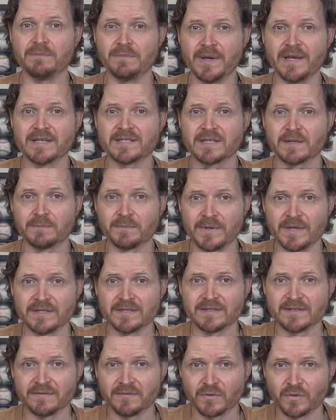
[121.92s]
basic
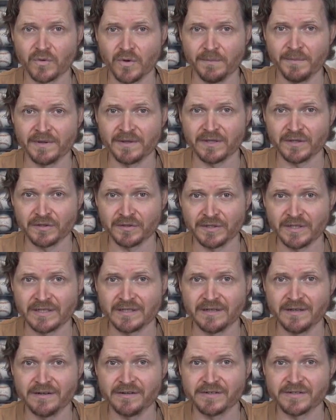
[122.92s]
pieces of equipment that you'll need
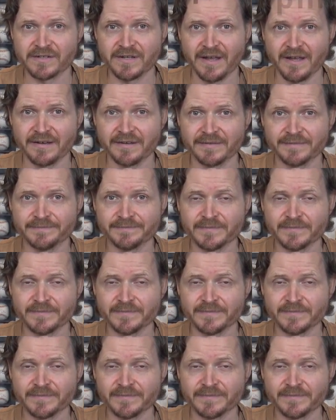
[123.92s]
to understand.